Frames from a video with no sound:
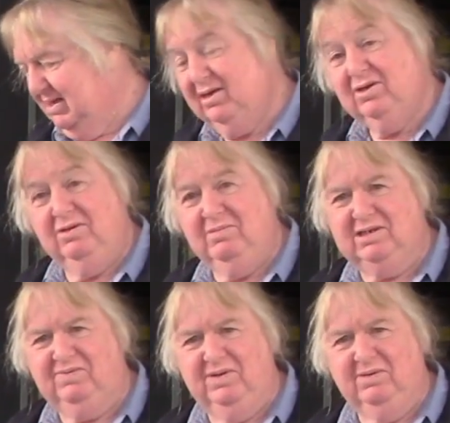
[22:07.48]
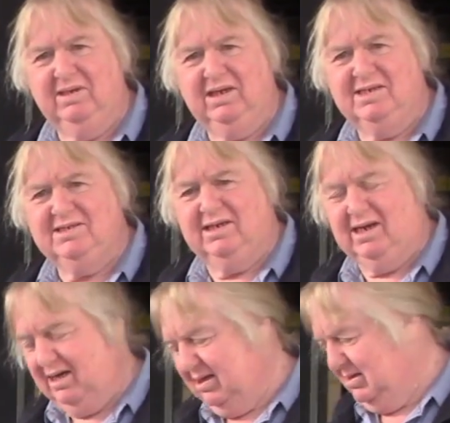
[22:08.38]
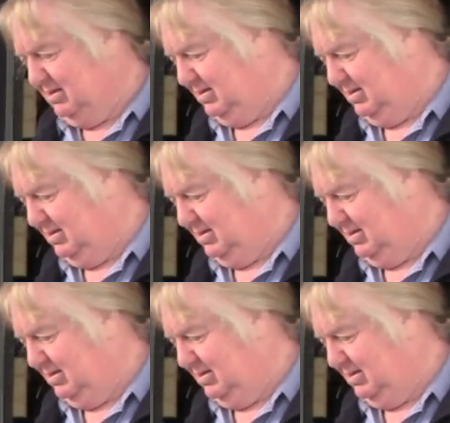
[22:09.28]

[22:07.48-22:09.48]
Didn't do much filming yesterday,